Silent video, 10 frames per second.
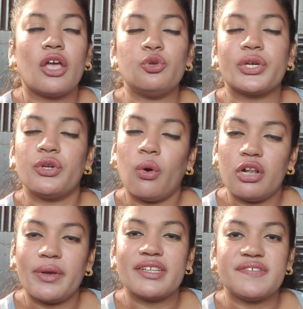you can
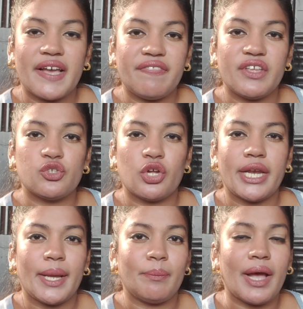always find these
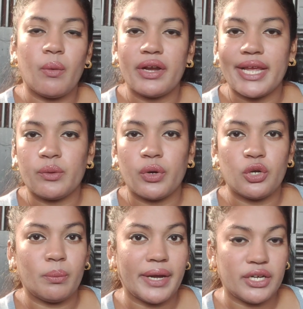on like buy one get
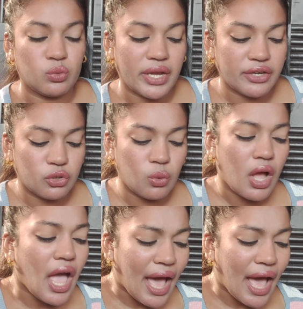one or buy two get two